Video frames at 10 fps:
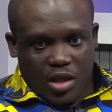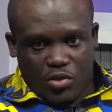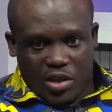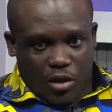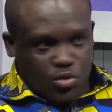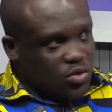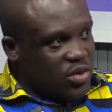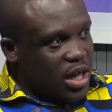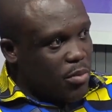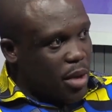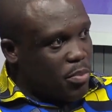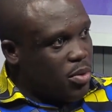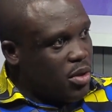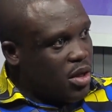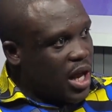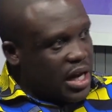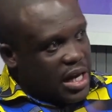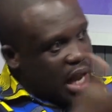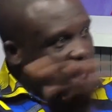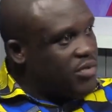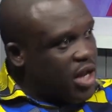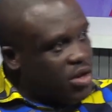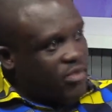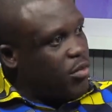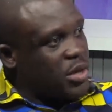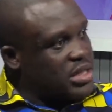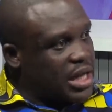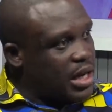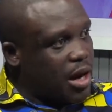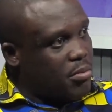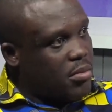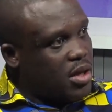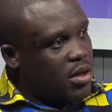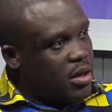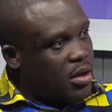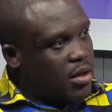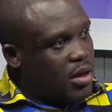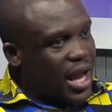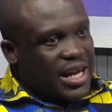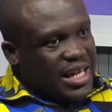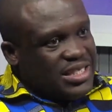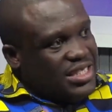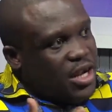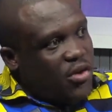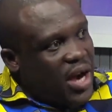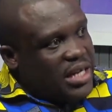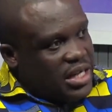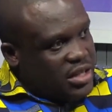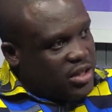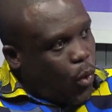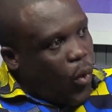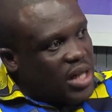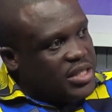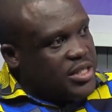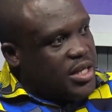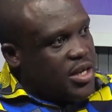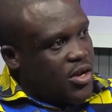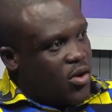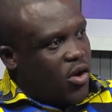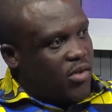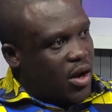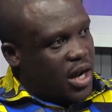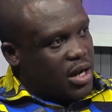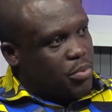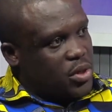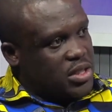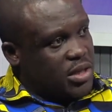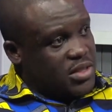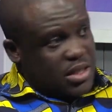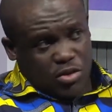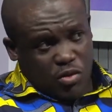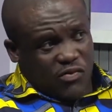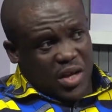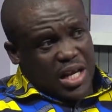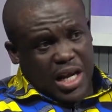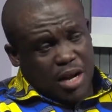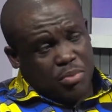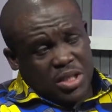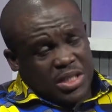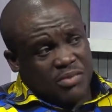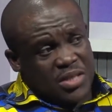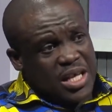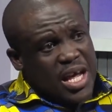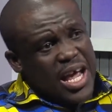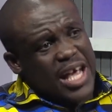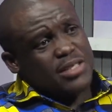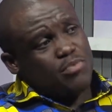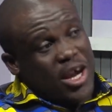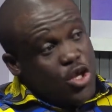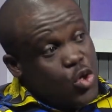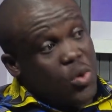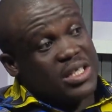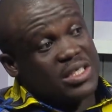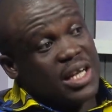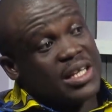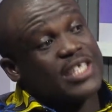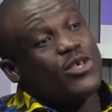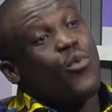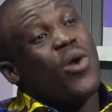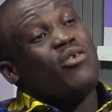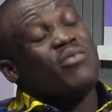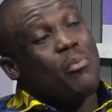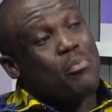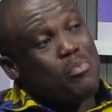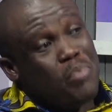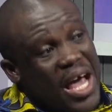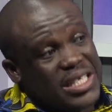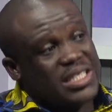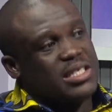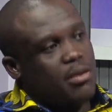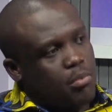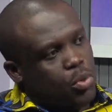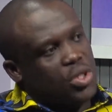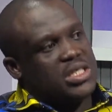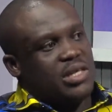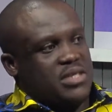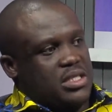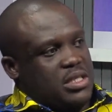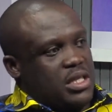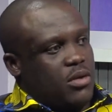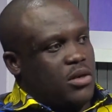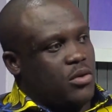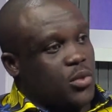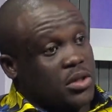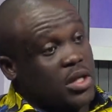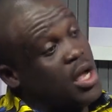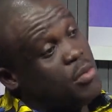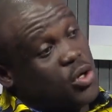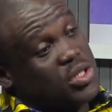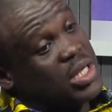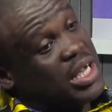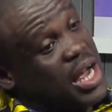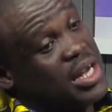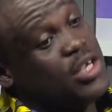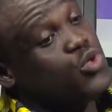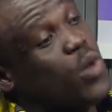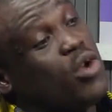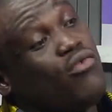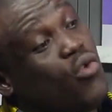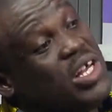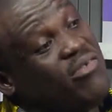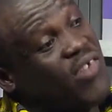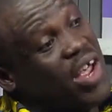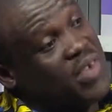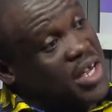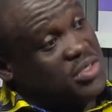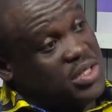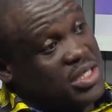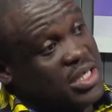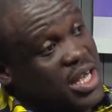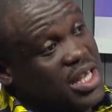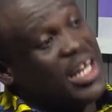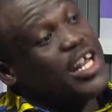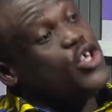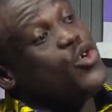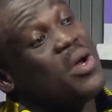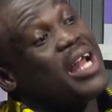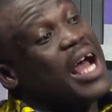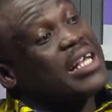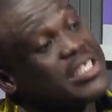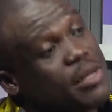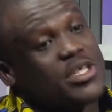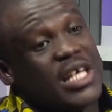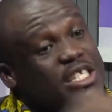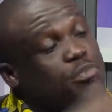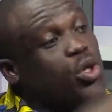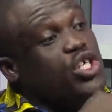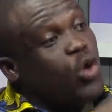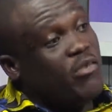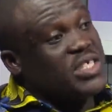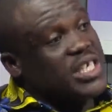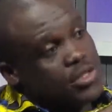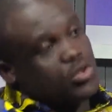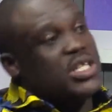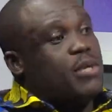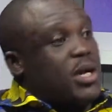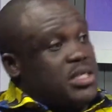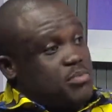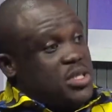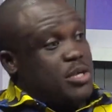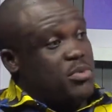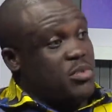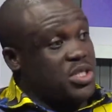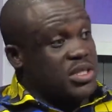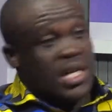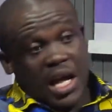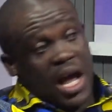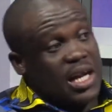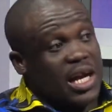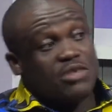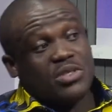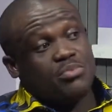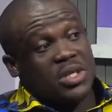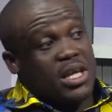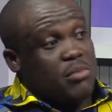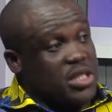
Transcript: They are taught how to read a map. And then they are given a uniform and sidearm. And it's degrading the quality of our Ghana Police Service. Don't forget, the Ghana Police Service is, by U N standards, one of the best police services in the, in the world, because Ghana is one of only five countries that the U N accepts its police officers to take part in peacekeeping missions. Other countries bring their